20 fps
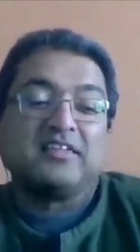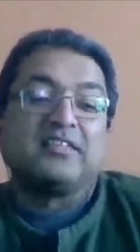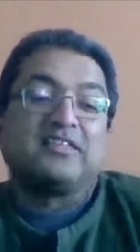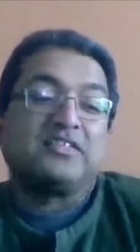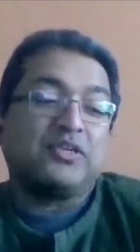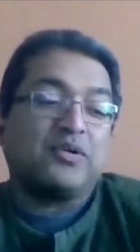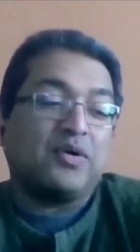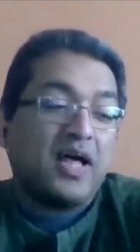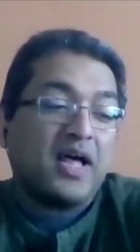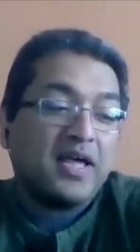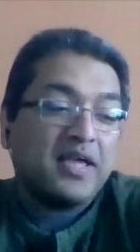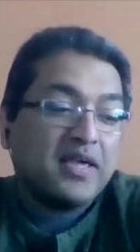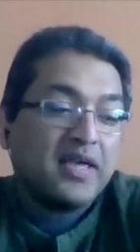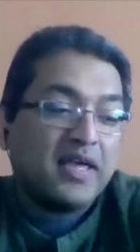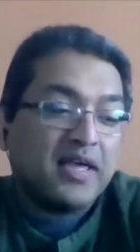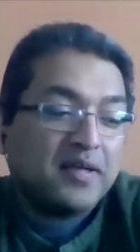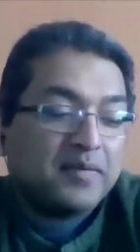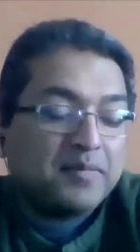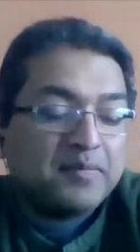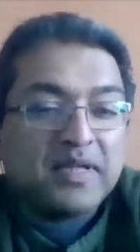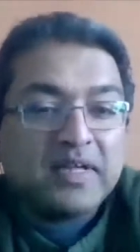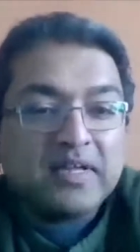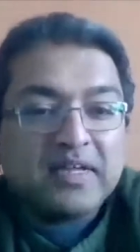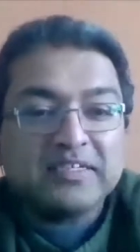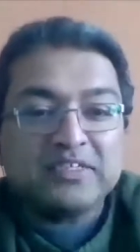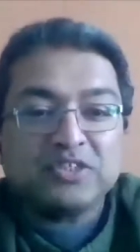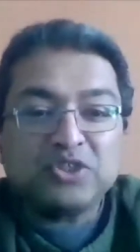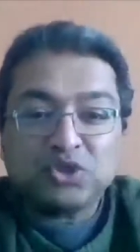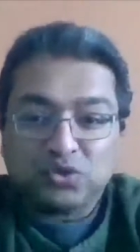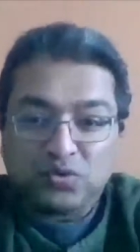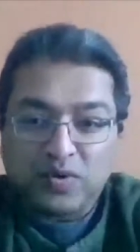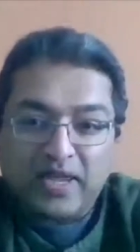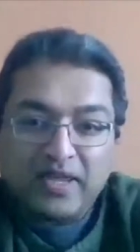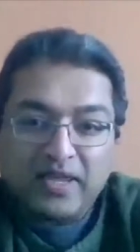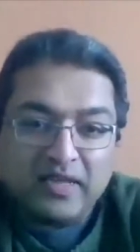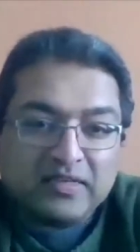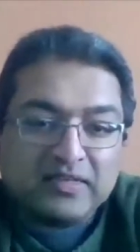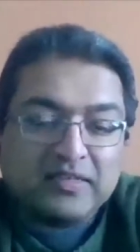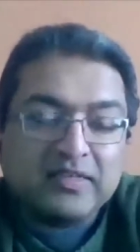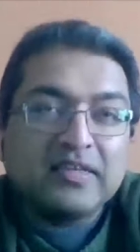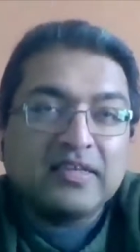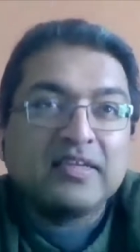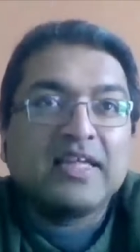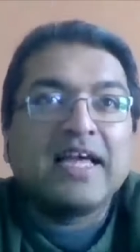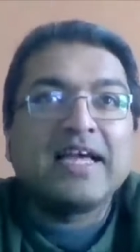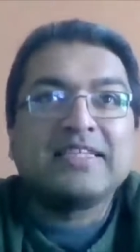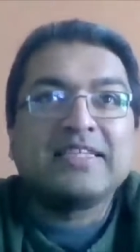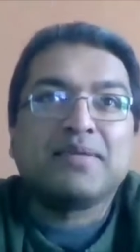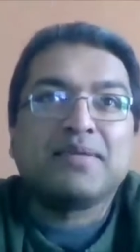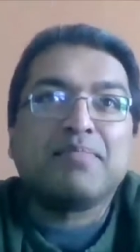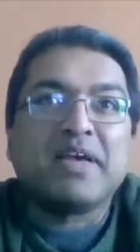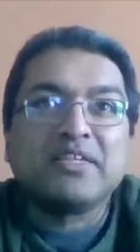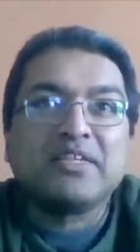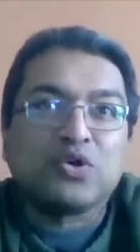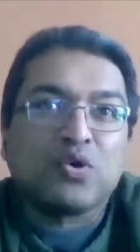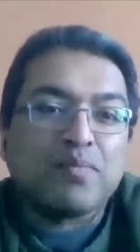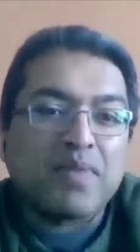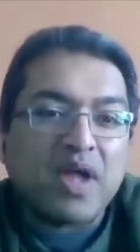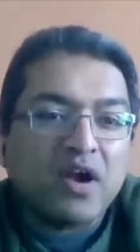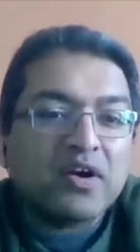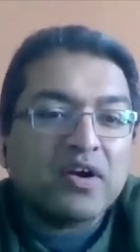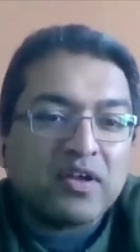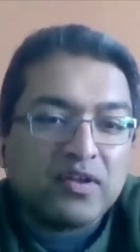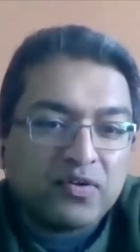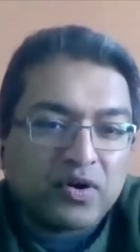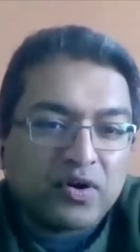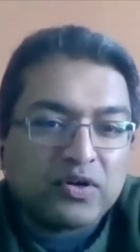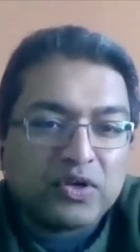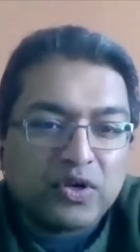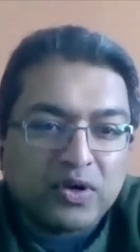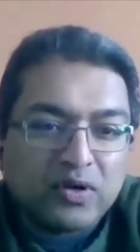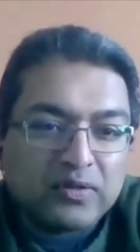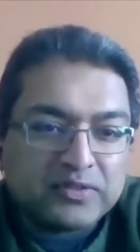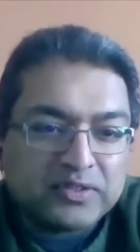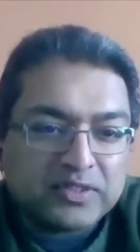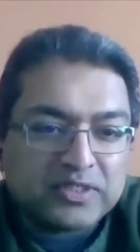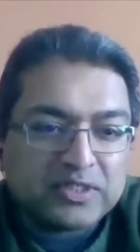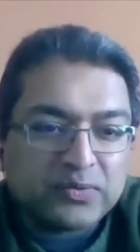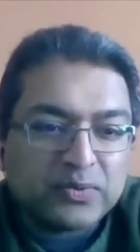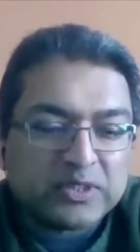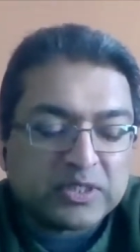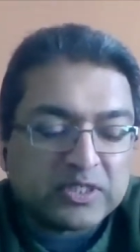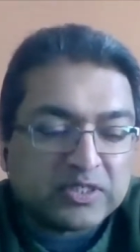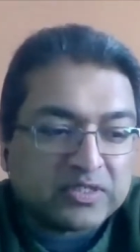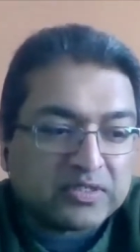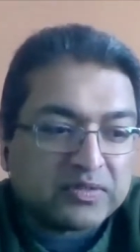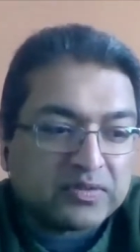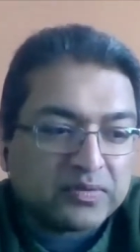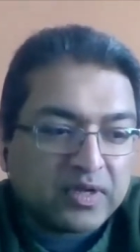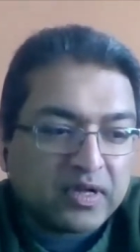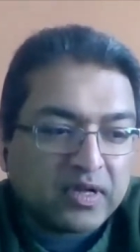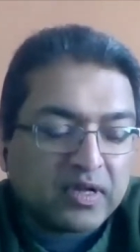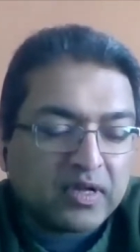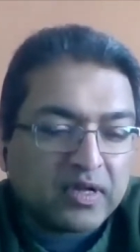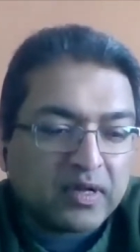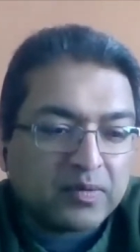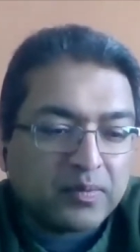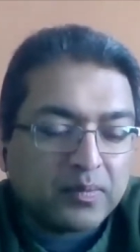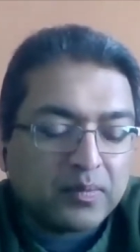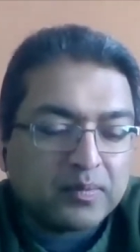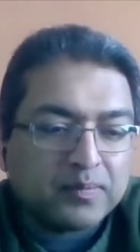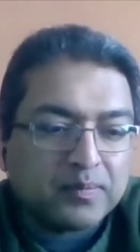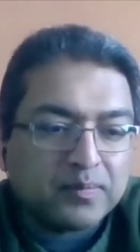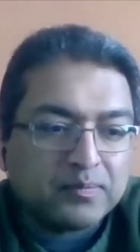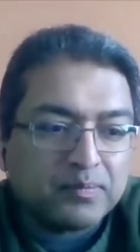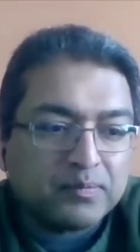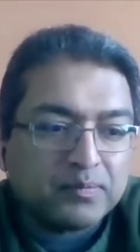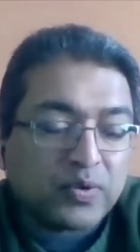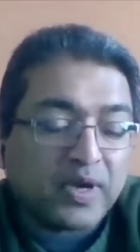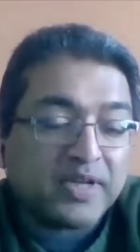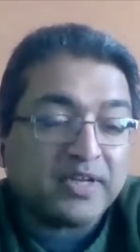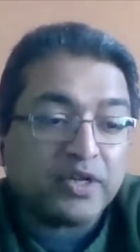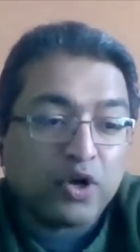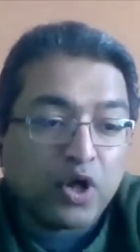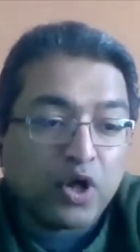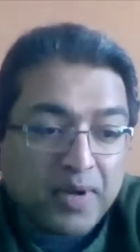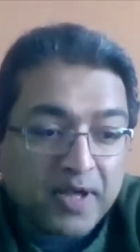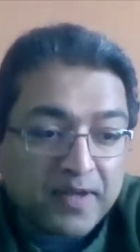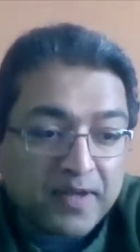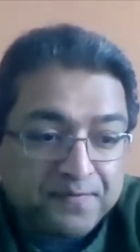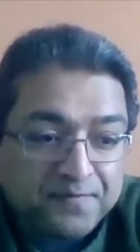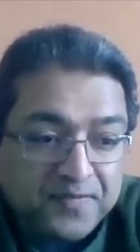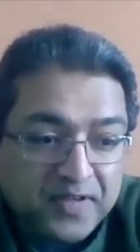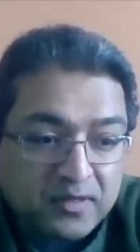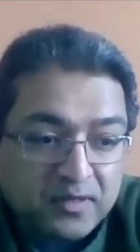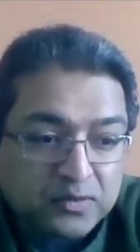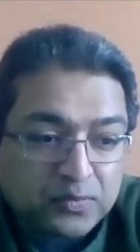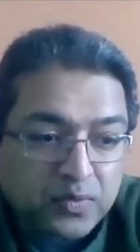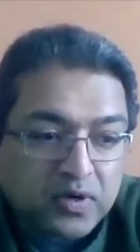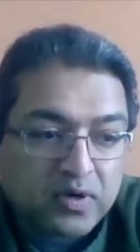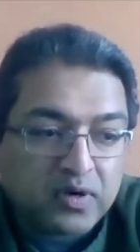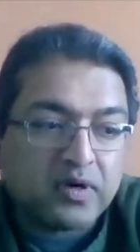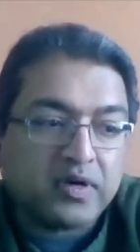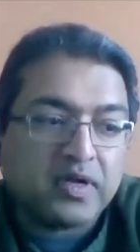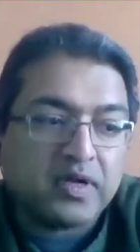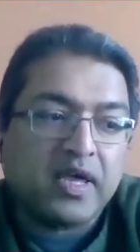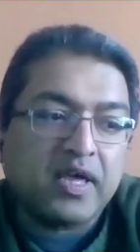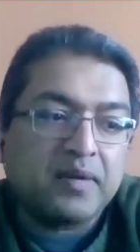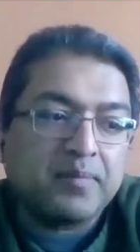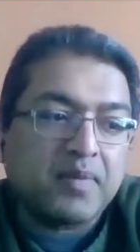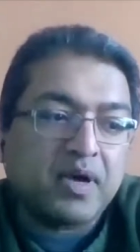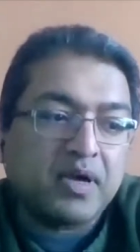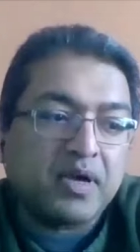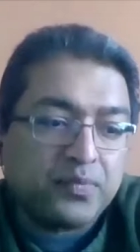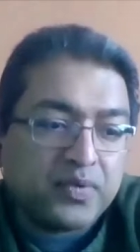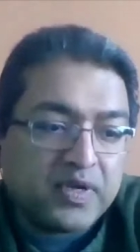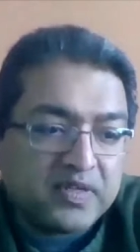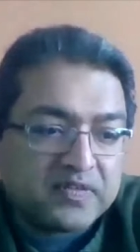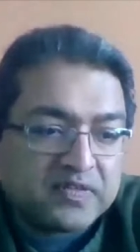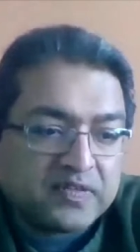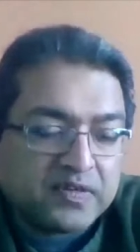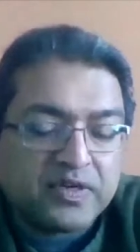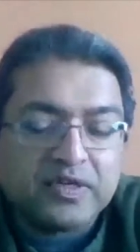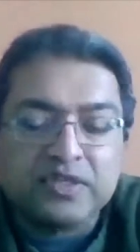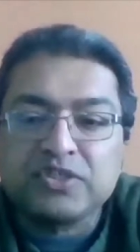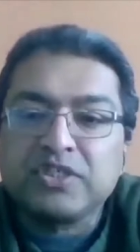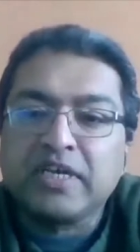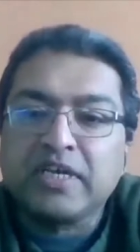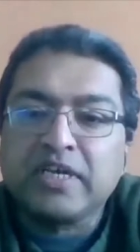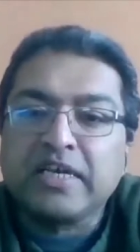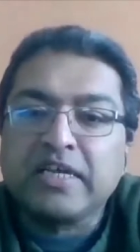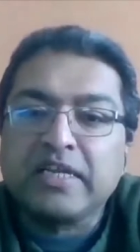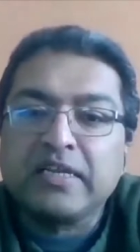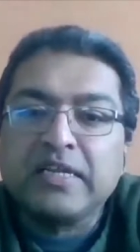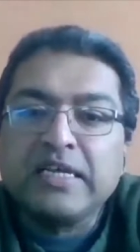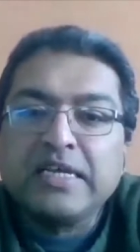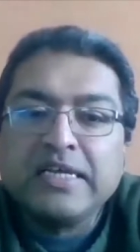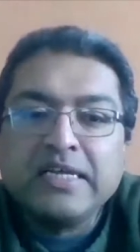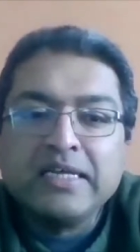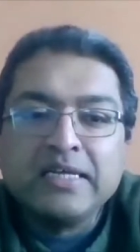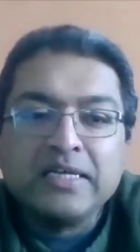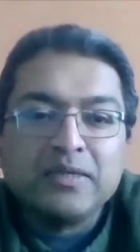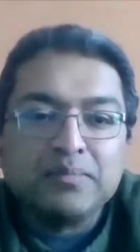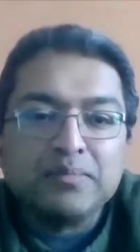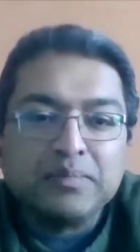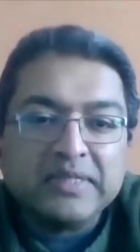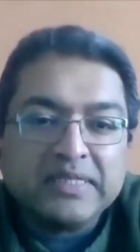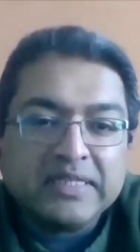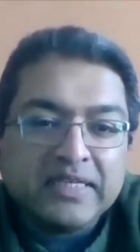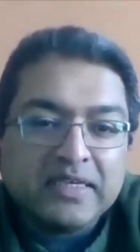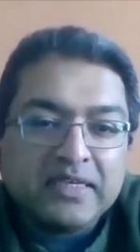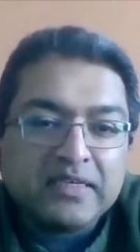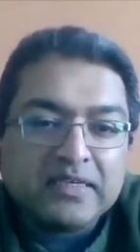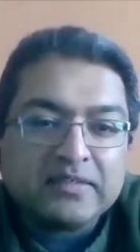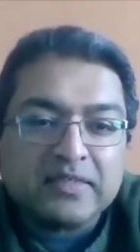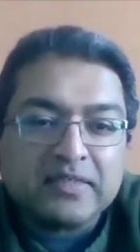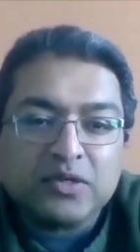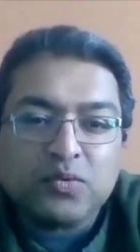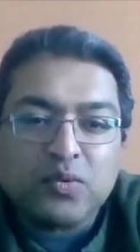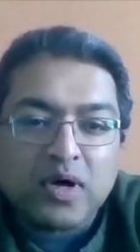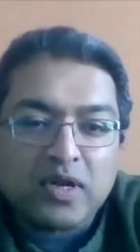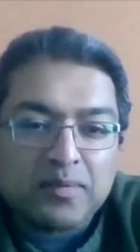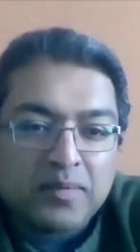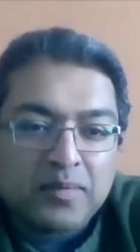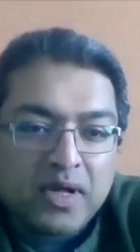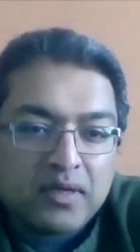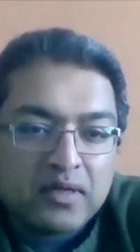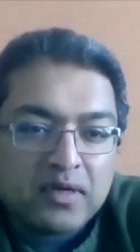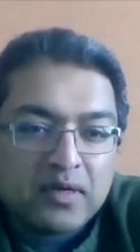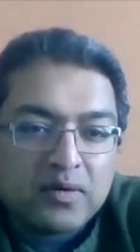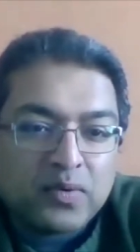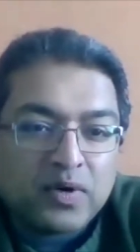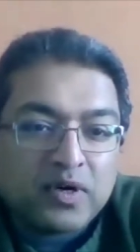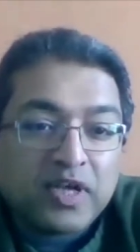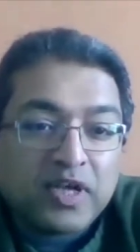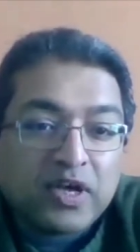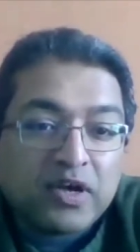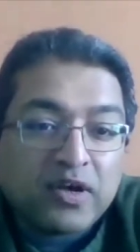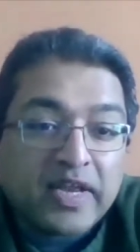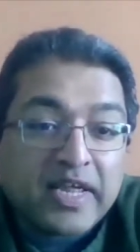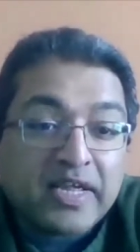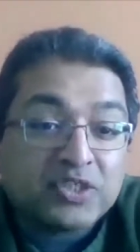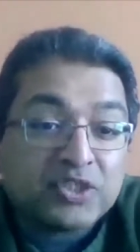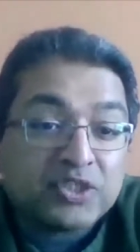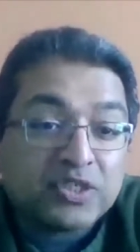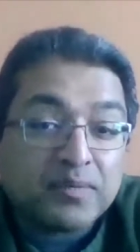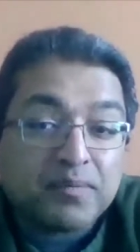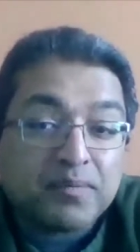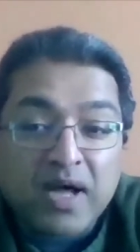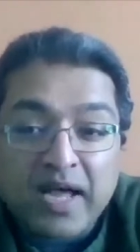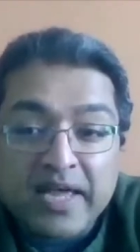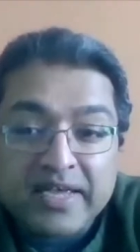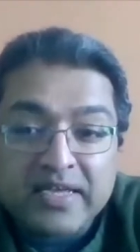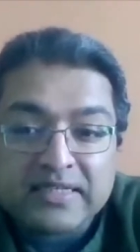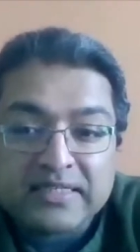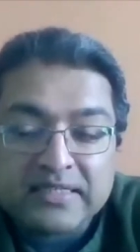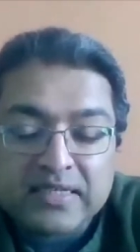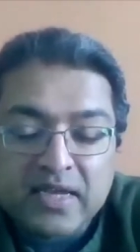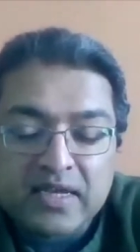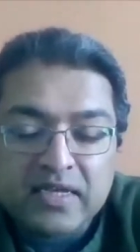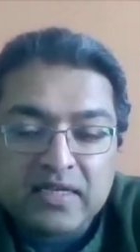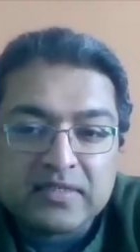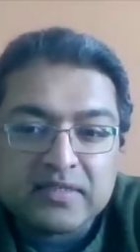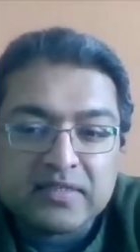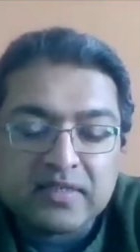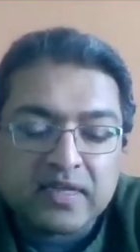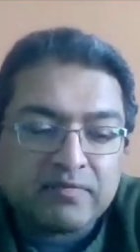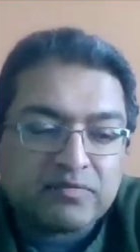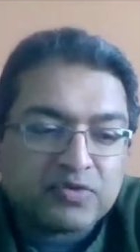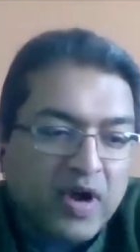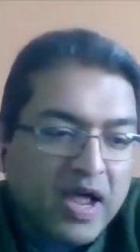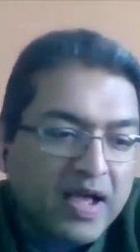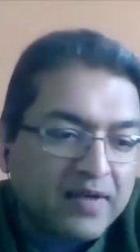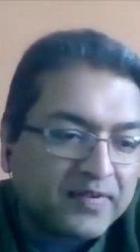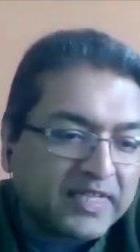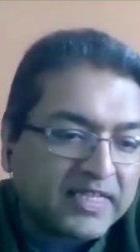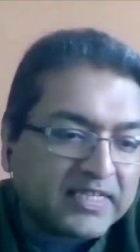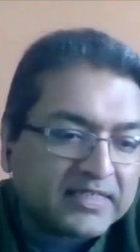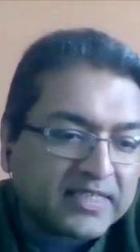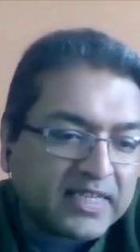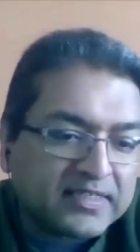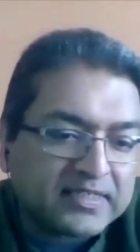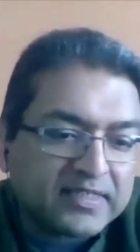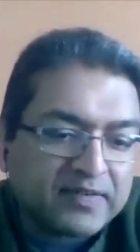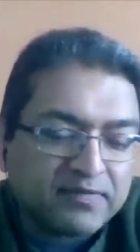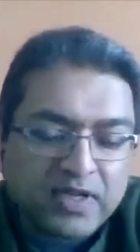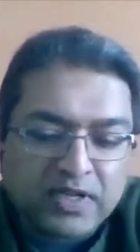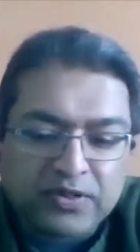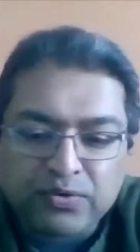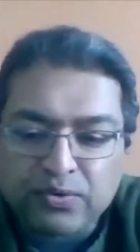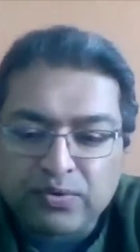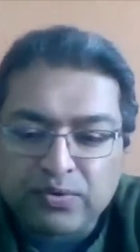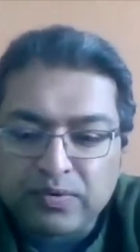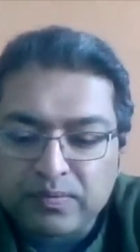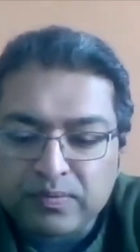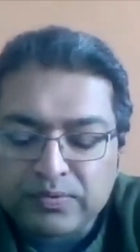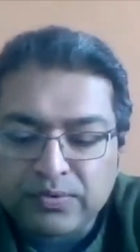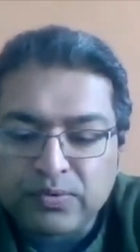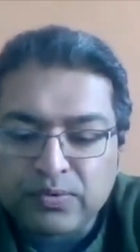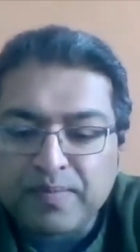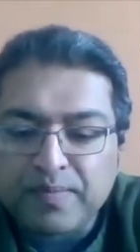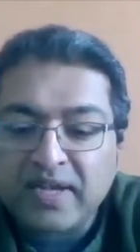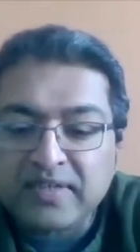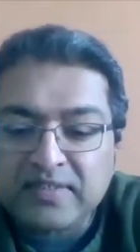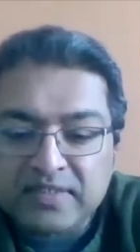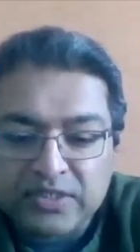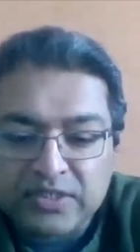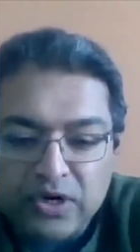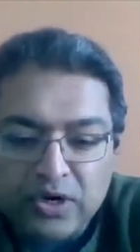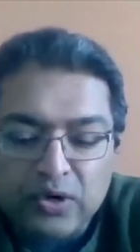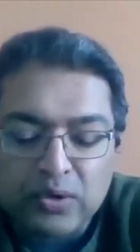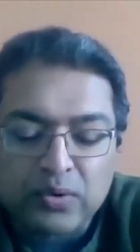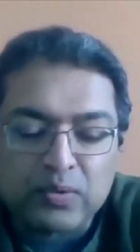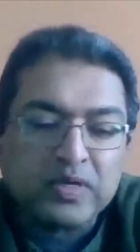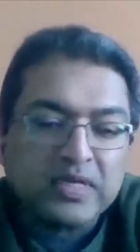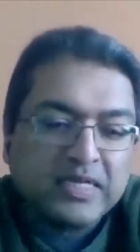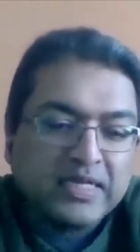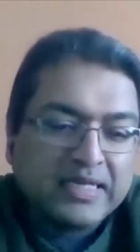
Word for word: So I am trained as a Mesoamerican archaeologist, which is uh, so I did all my field work and my research in Belize and Guatemala, working on ancient Maya sites, and I've traveled extensively through through Mexico,